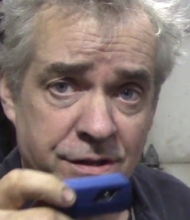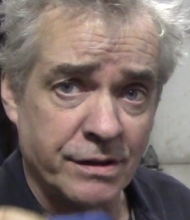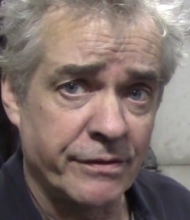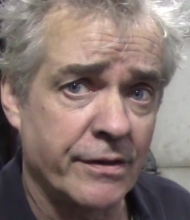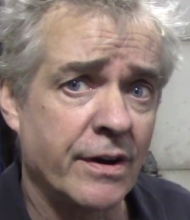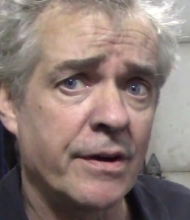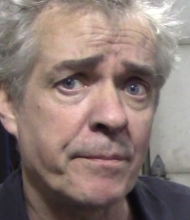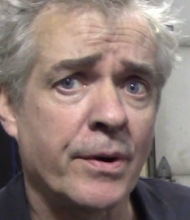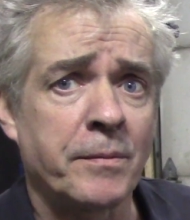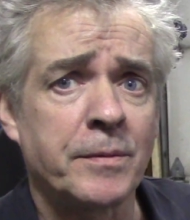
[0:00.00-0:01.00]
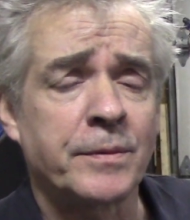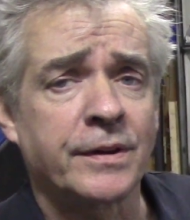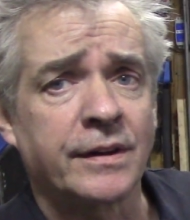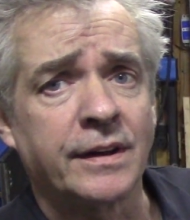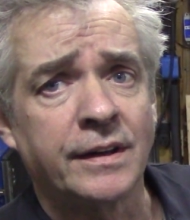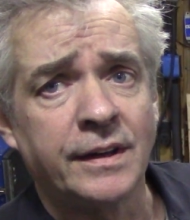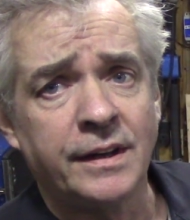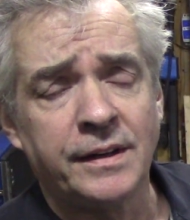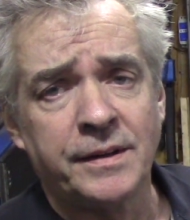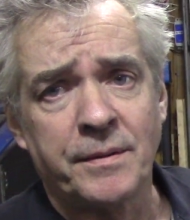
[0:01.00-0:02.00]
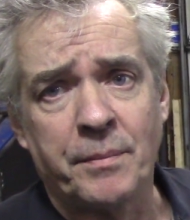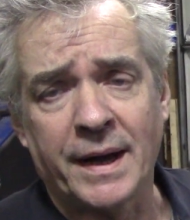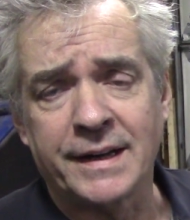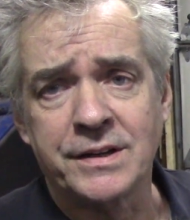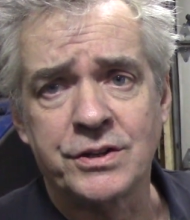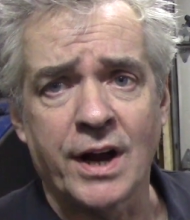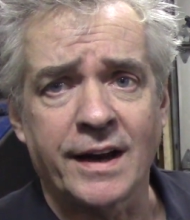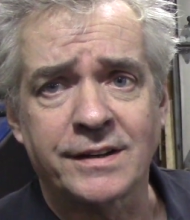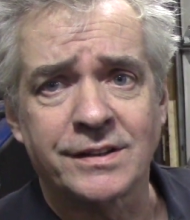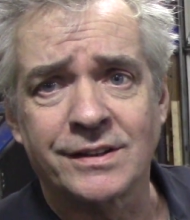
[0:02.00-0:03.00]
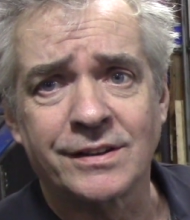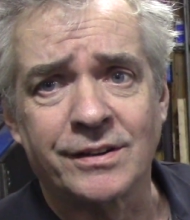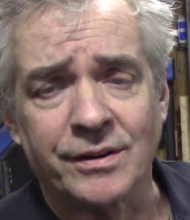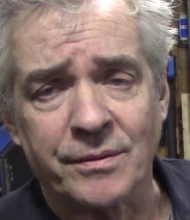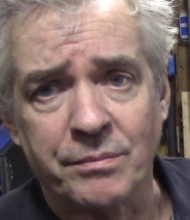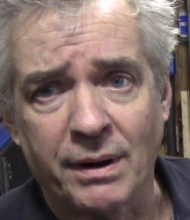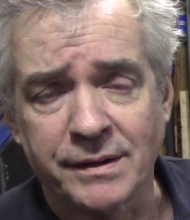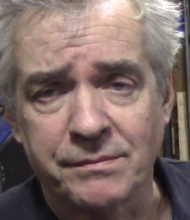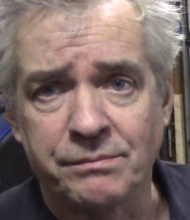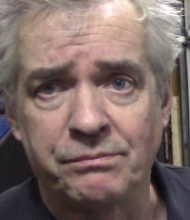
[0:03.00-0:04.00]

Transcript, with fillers: So if you've got a problem with a bad injector or a bad